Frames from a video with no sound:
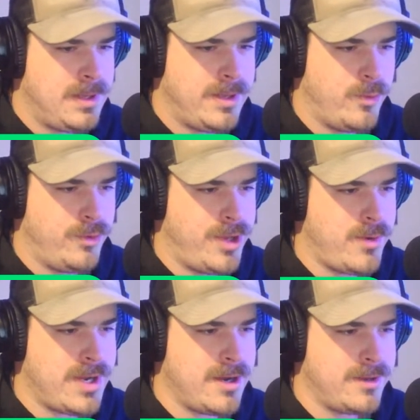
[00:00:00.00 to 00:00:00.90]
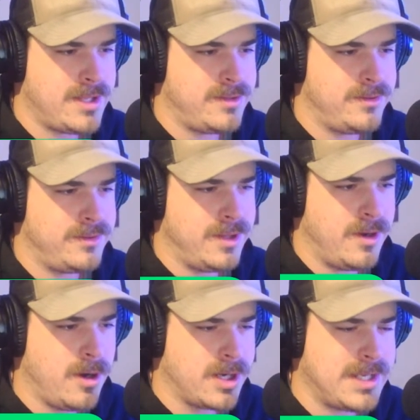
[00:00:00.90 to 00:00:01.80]
And we'll note here that the
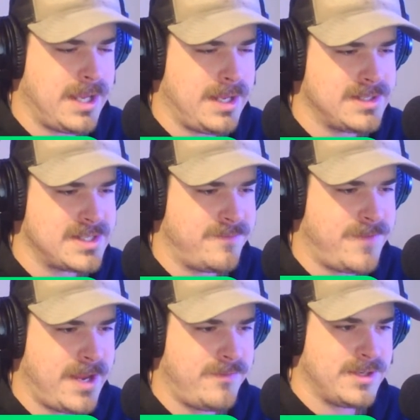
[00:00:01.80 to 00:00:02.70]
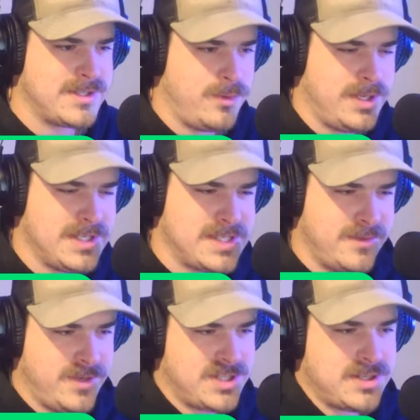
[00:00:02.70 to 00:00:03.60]
Hurricanes, the favorite to win this
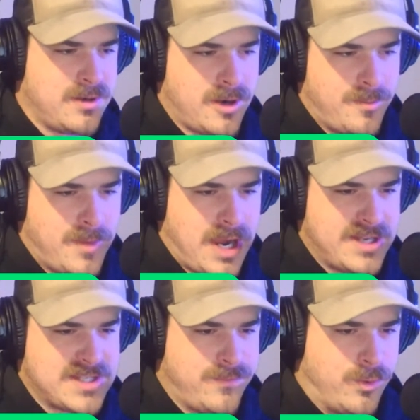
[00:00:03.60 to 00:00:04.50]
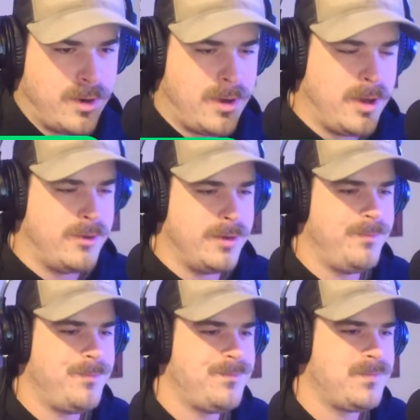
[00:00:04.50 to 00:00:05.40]
division, are at minus 400.
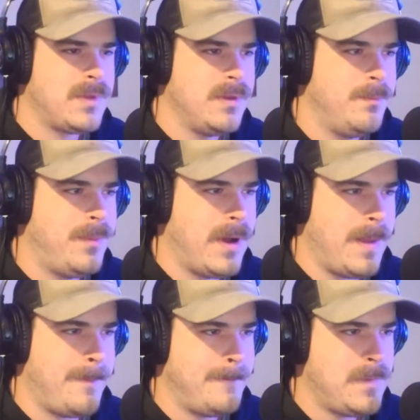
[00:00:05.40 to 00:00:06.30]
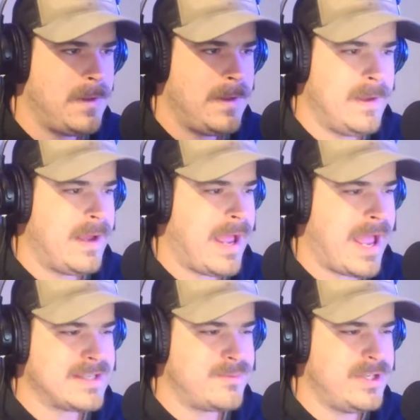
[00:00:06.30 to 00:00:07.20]
But
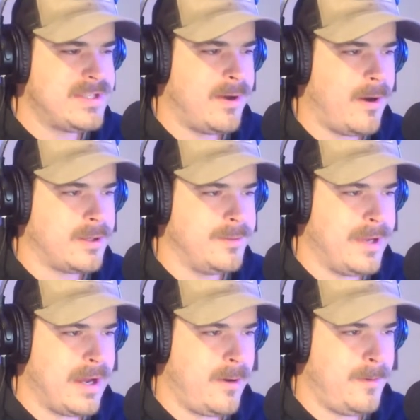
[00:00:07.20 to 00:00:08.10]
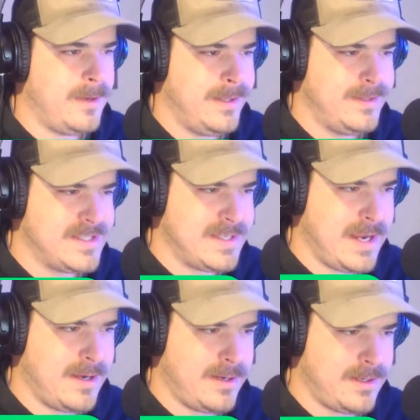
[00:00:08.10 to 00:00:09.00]
as we talked about in the
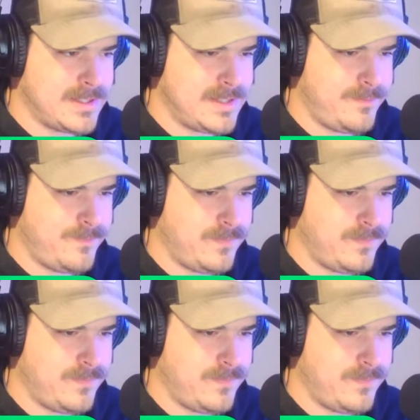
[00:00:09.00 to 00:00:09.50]
standings,